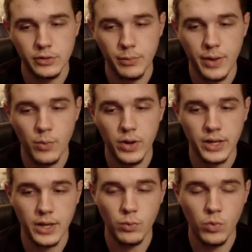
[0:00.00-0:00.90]
You may want
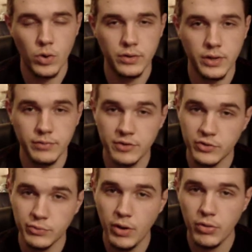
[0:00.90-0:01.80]
to get one even
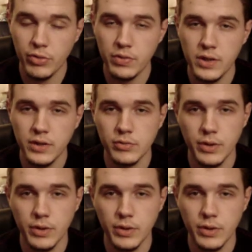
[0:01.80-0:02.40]
smaller than this,